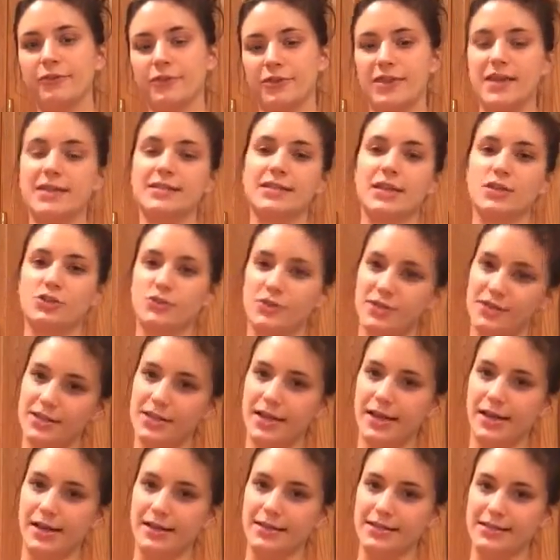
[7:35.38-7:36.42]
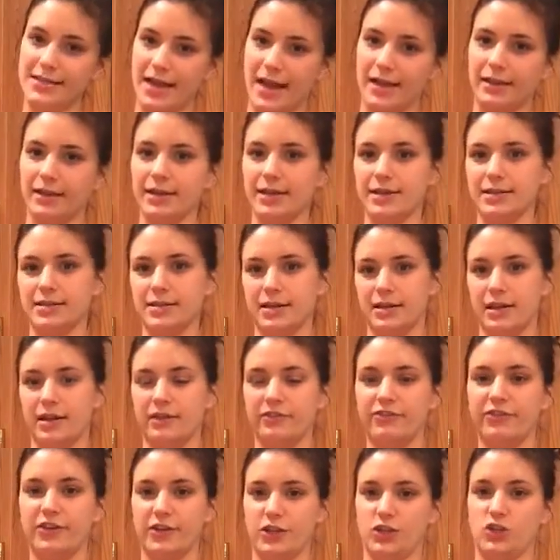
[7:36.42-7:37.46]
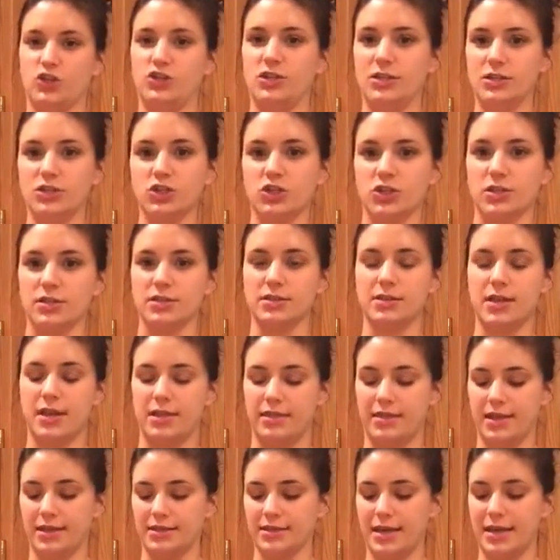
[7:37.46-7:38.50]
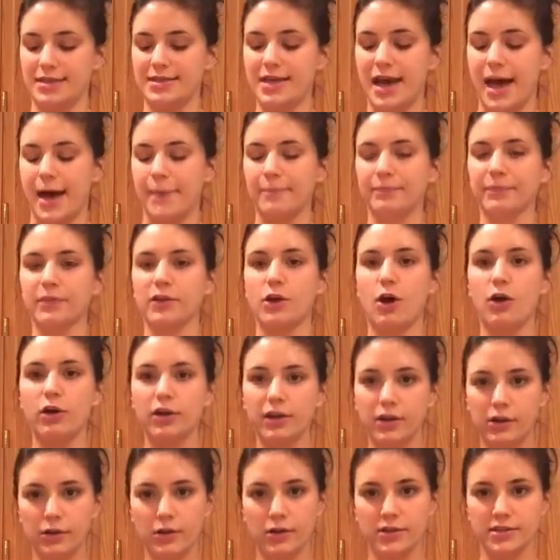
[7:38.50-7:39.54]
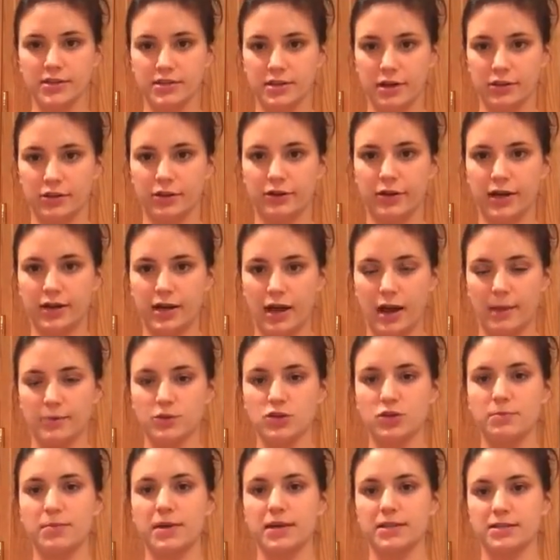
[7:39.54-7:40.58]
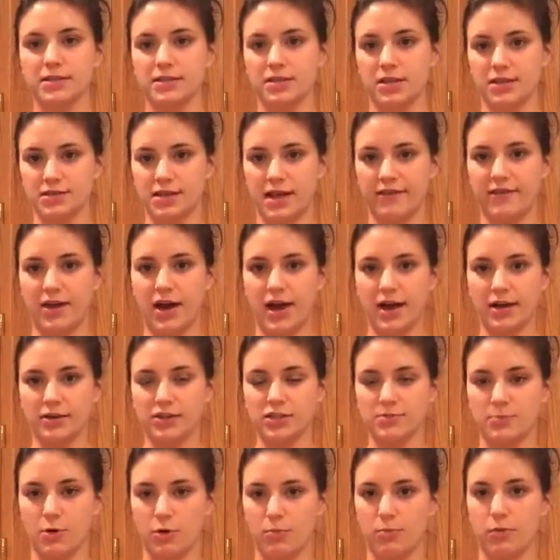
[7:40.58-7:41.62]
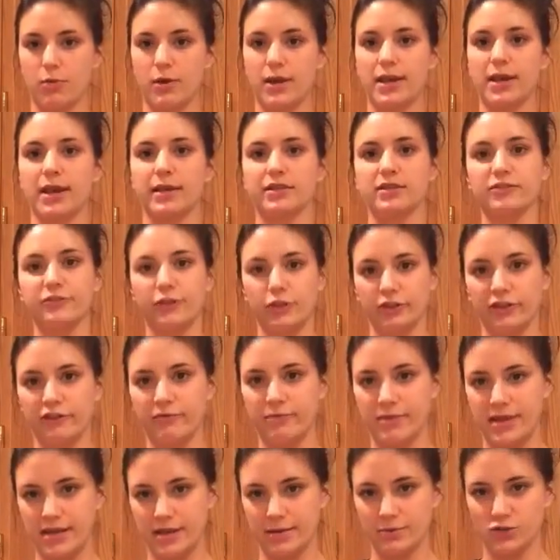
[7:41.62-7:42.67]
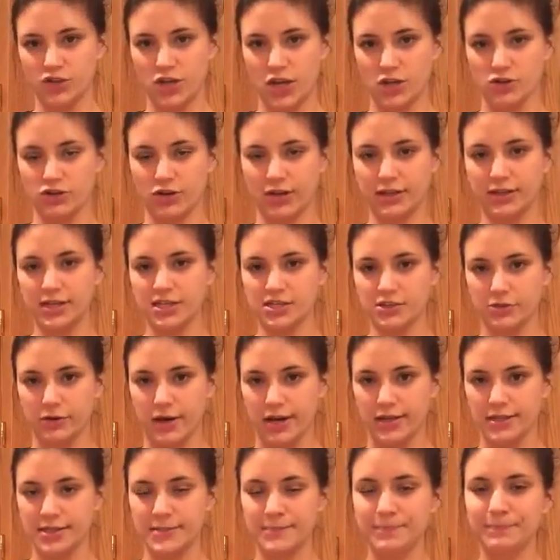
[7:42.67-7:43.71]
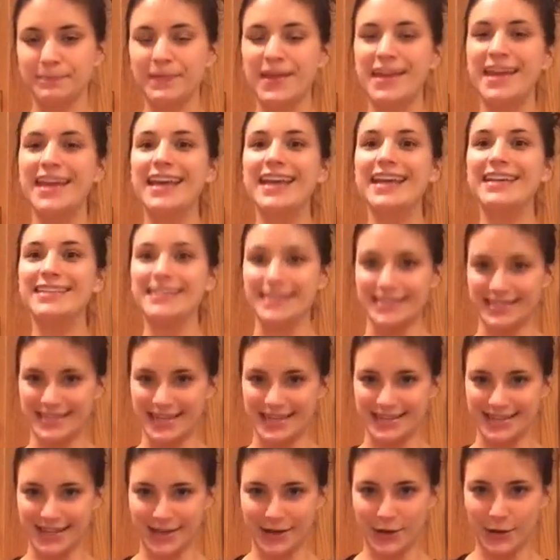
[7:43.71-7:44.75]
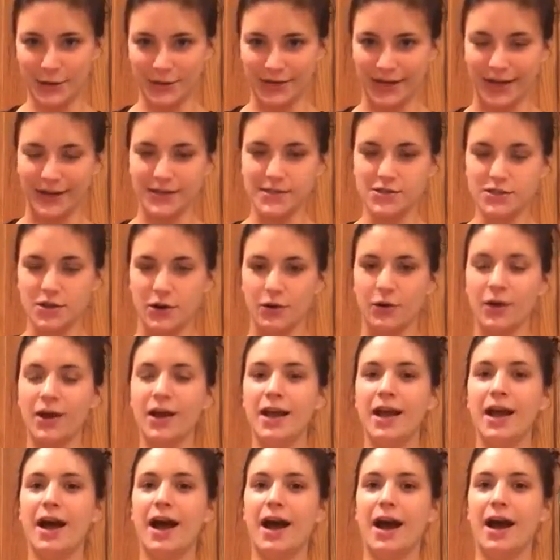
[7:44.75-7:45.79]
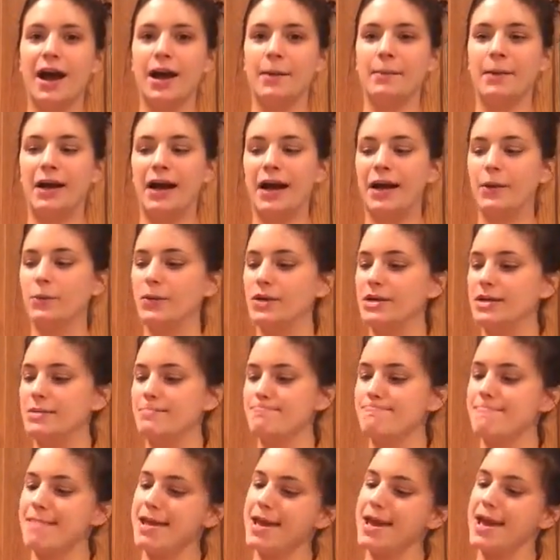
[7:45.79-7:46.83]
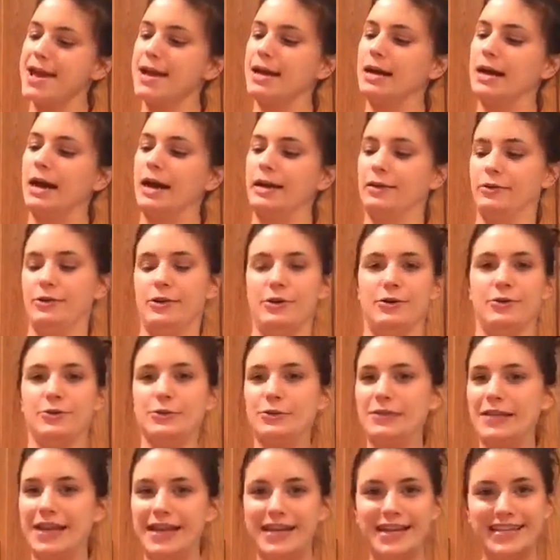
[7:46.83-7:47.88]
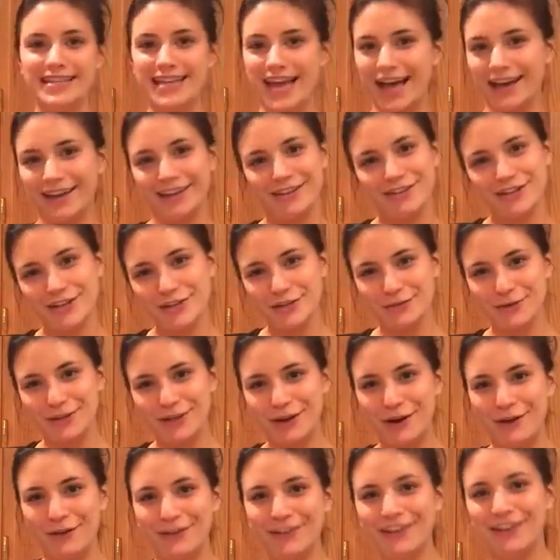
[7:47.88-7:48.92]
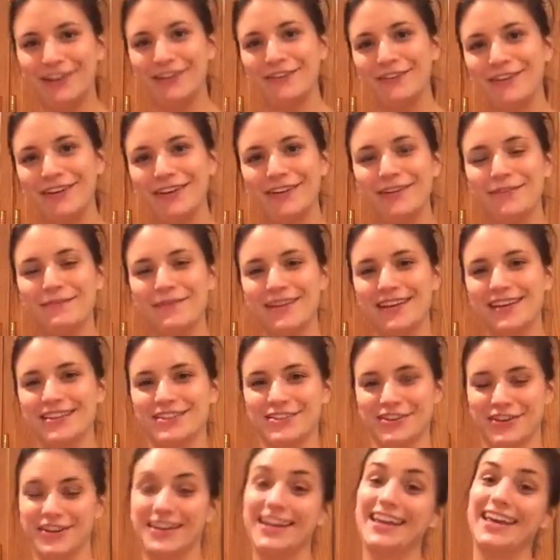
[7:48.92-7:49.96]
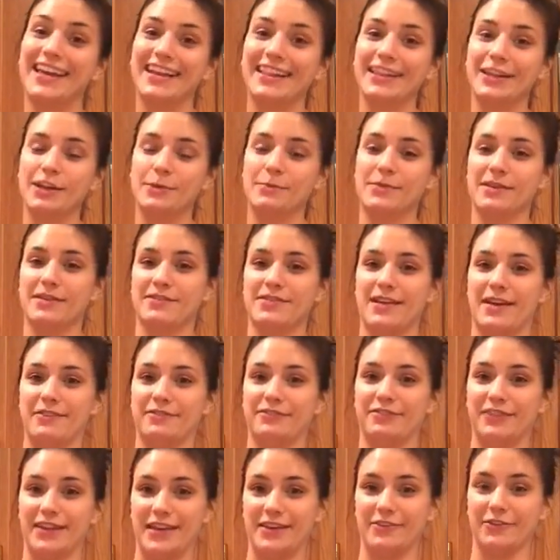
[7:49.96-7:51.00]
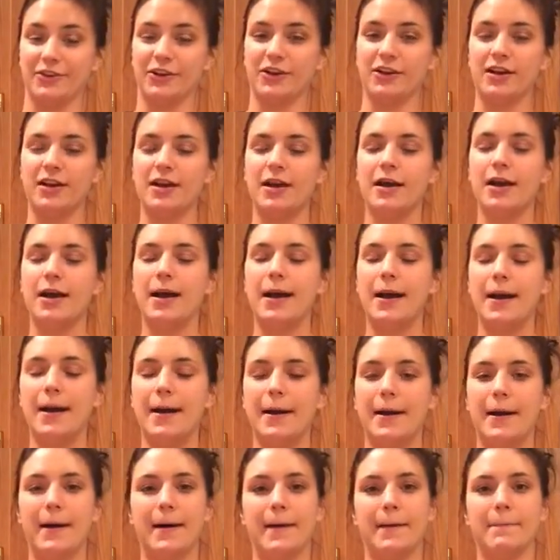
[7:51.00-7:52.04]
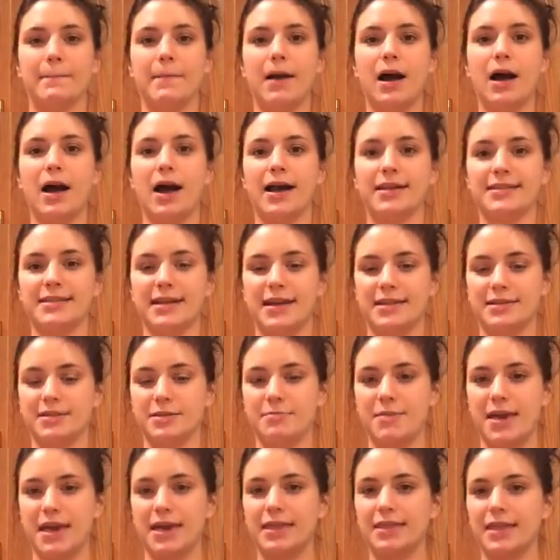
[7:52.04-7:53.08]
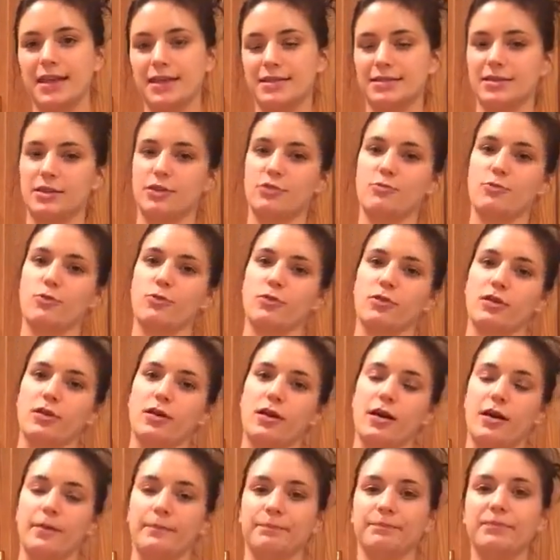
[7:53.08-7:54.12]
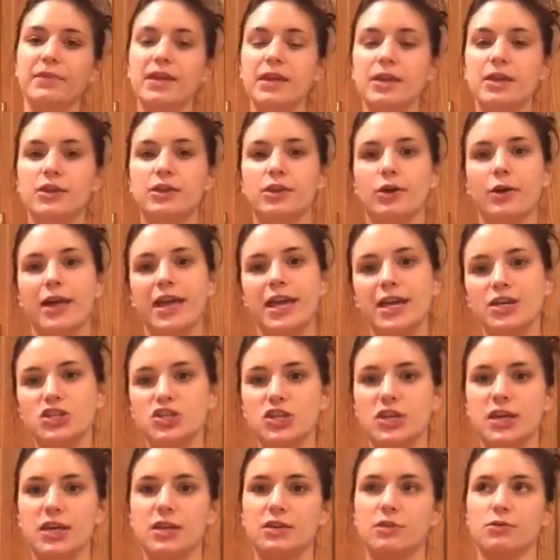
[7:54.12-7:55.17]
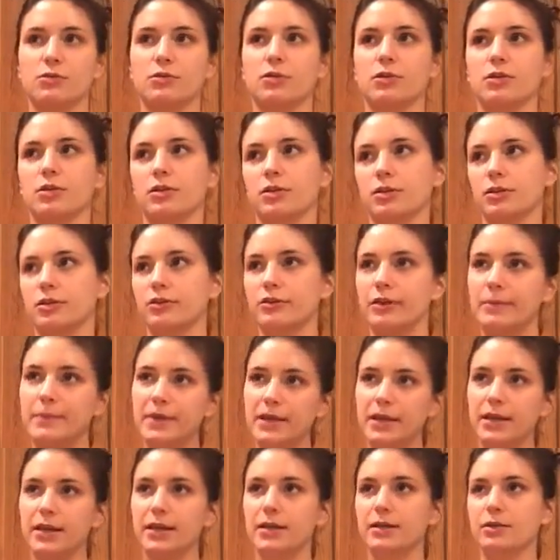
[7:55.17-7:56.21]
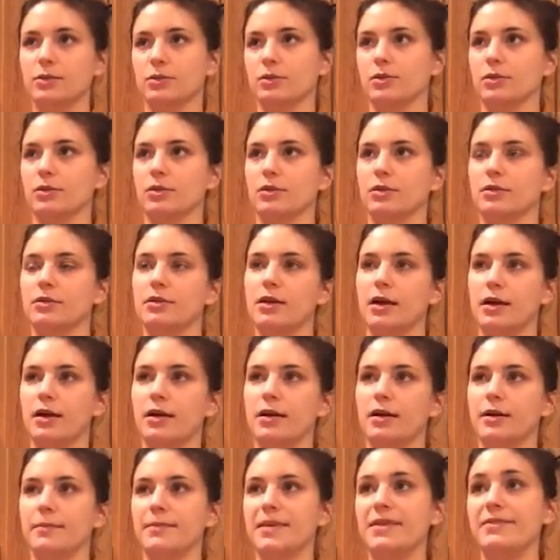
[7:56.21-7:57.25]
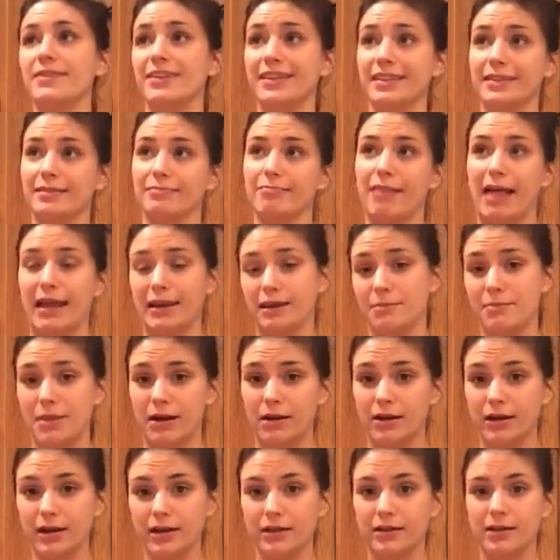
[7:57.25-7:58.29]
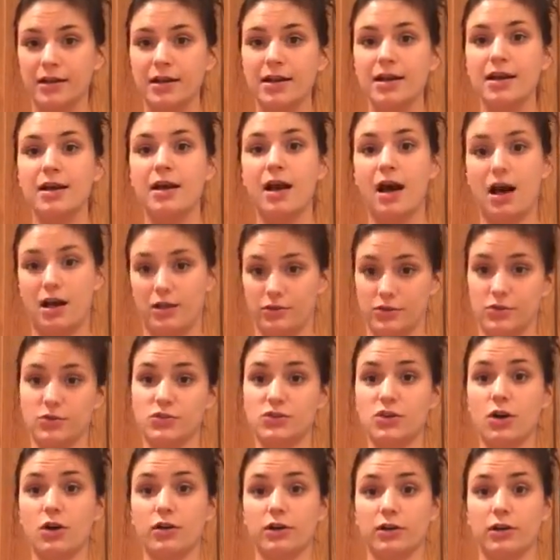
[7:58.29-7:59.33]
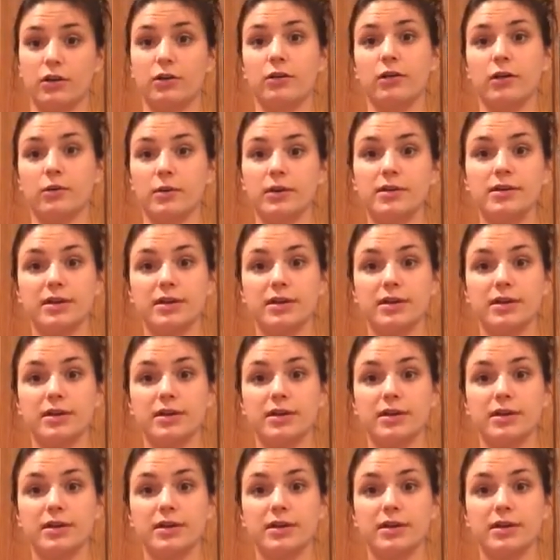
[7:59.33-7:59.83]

things like drizzling on salads and on finished dishes and things like that. Coconut oil is another great option because it does have a higher smoke point and it's full of medium chain triglycerides. It does taste like coconut. So I wouldn't make, I don't know, say an Italian dish with coconut oil because you're going to get a little bit of that flavor. I tend to make things that are more, you know, Asian or Caribbean or even Latin American. I'll use coconut oil with